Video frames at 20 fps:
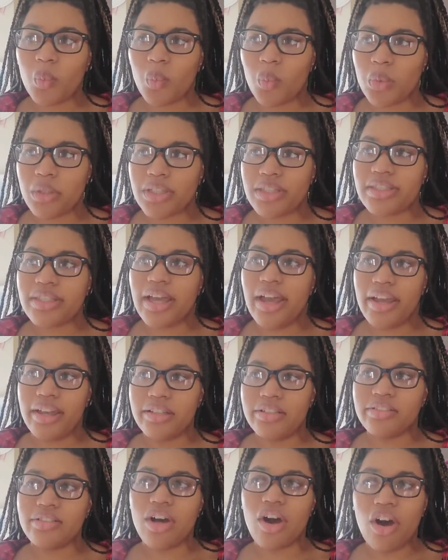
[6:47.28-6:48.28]
we sat
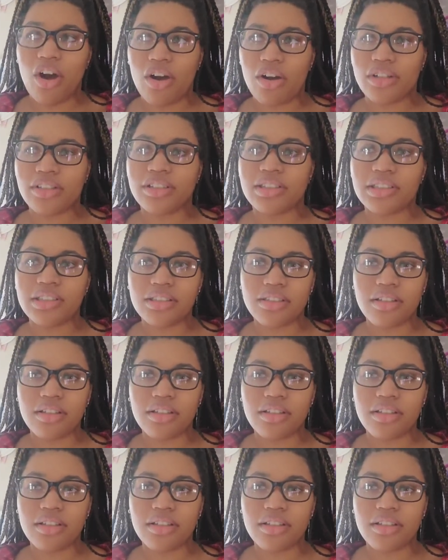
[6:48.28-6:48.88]
and talked.